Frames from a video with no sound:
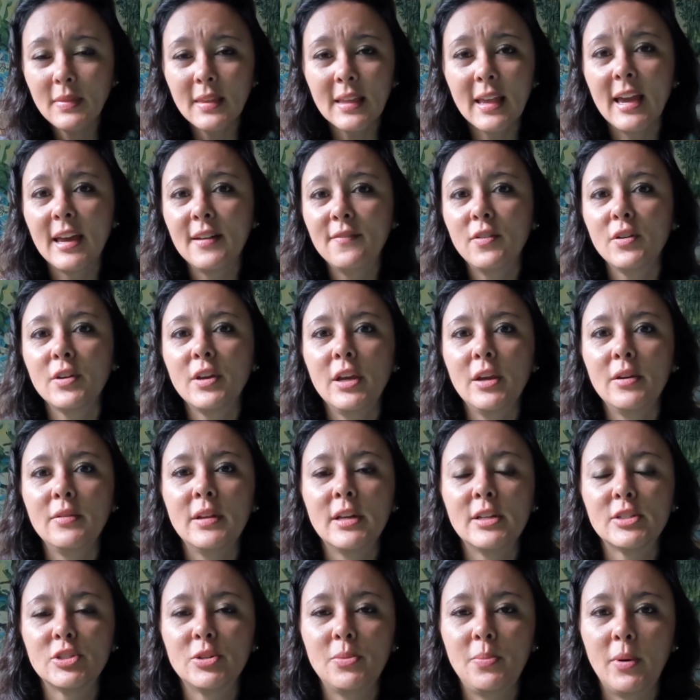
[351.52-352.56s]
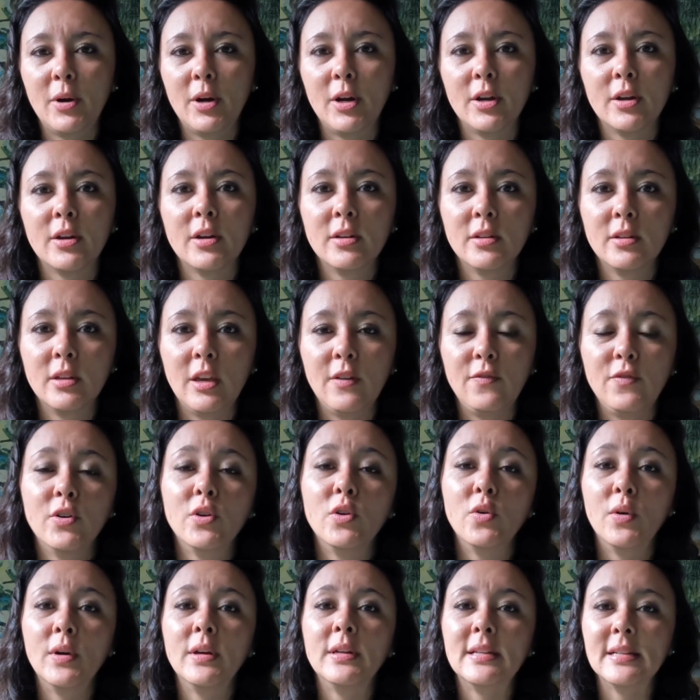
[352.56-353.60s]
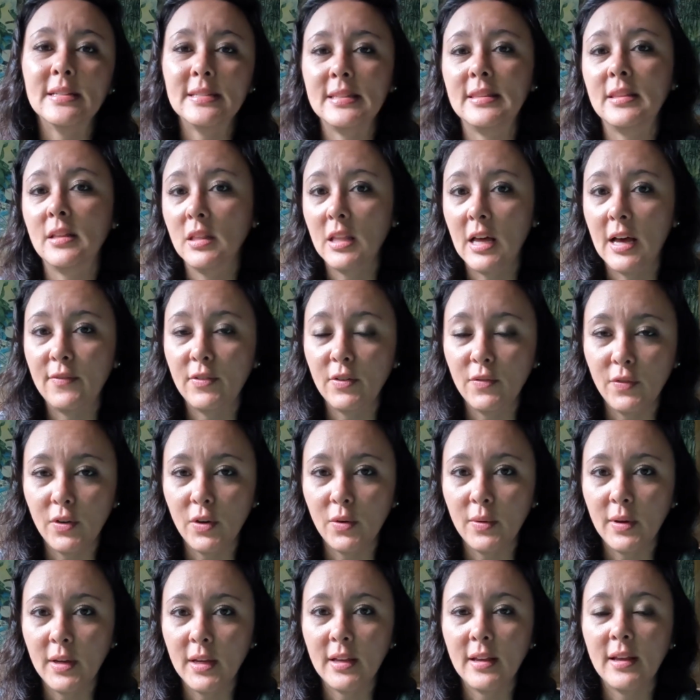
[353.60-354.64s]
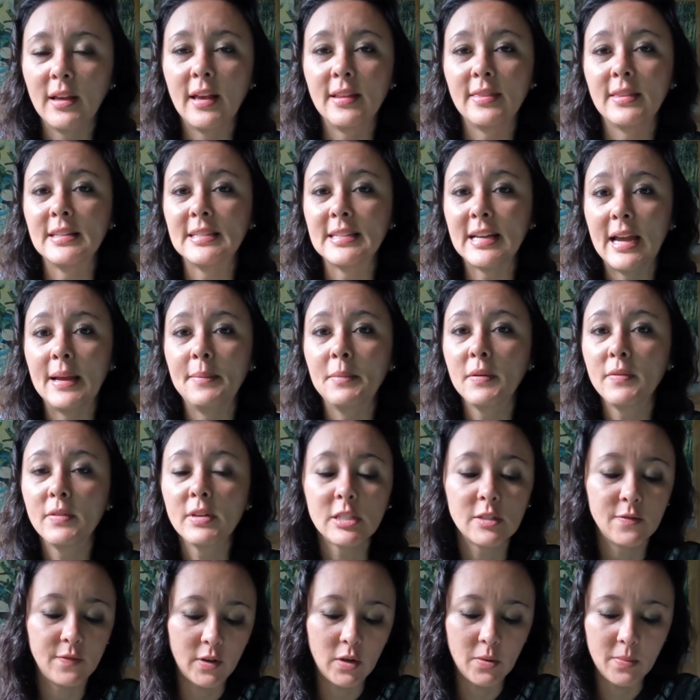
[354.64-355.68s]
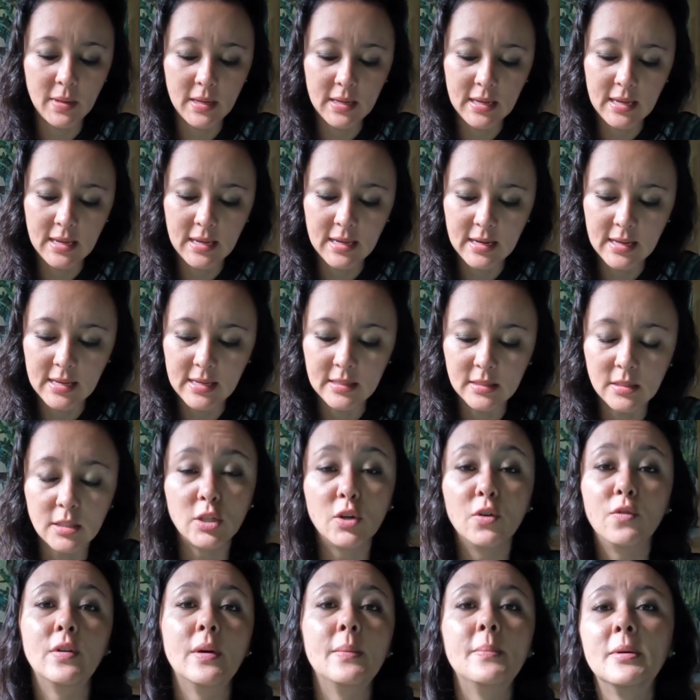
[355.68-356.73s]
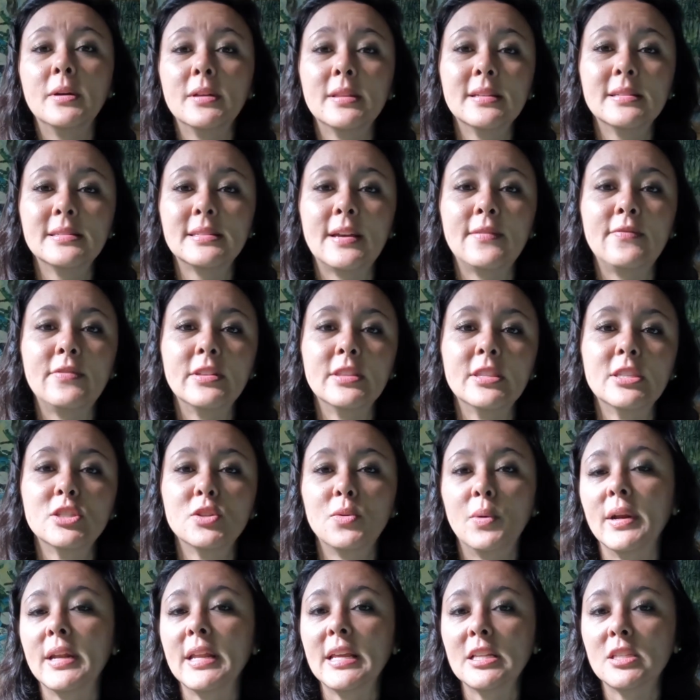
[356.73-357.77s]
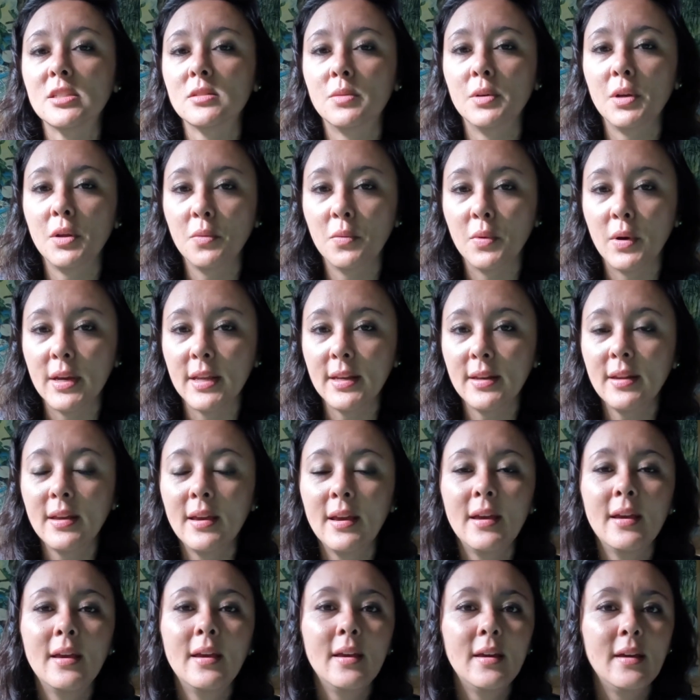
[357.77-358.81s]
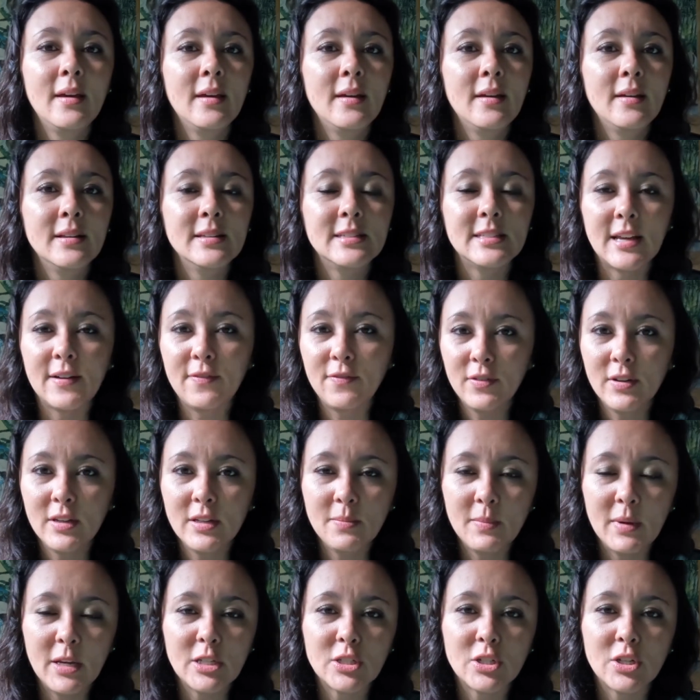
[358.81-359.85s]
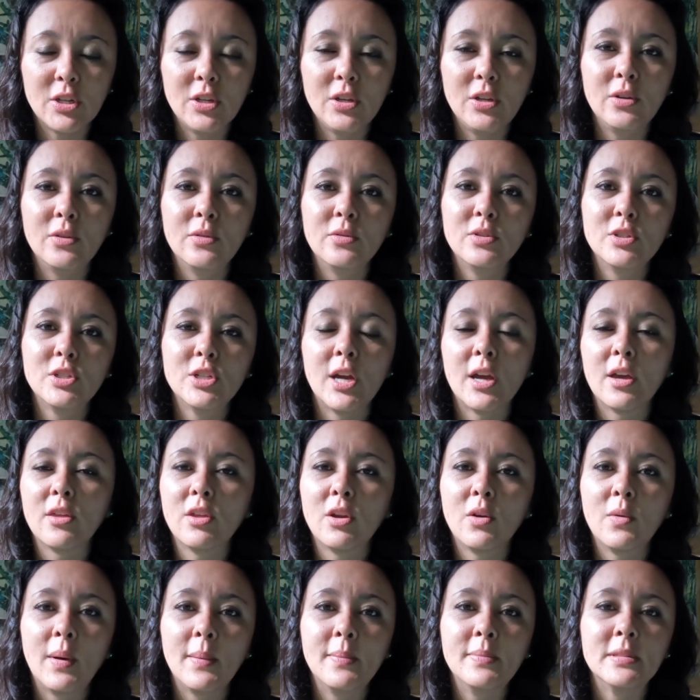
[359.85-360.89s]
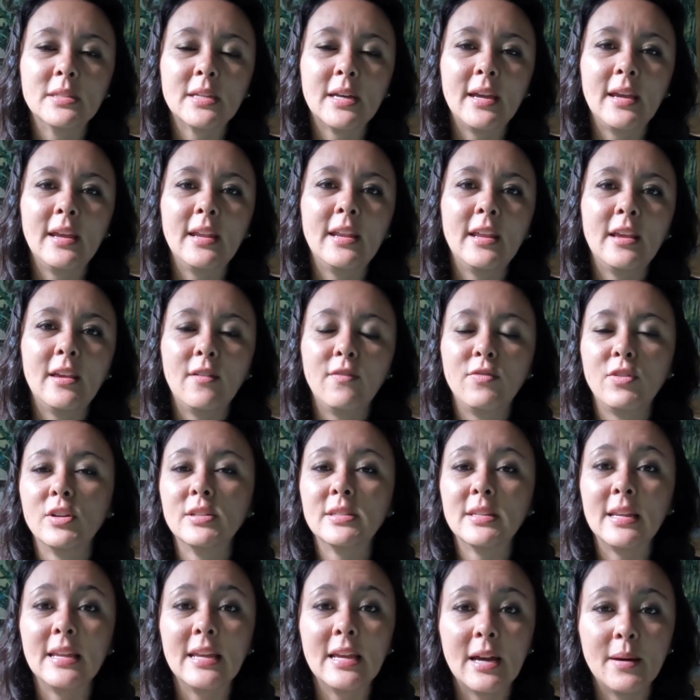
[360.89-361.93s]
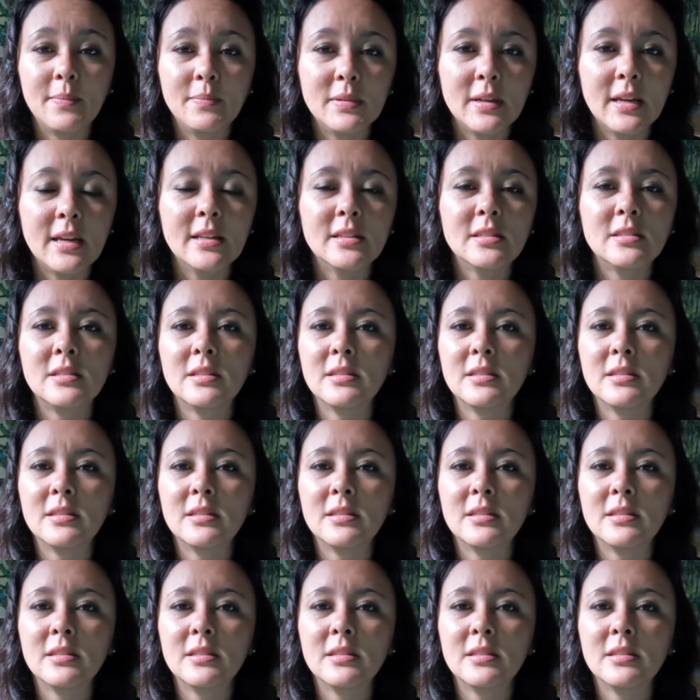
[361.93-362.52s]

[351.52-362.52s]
at Volcano National Park if you're going to see the lava viewing. At the time of this filming, it is November the 7th, 2021. Definitely make sure you check their website if there's any updates to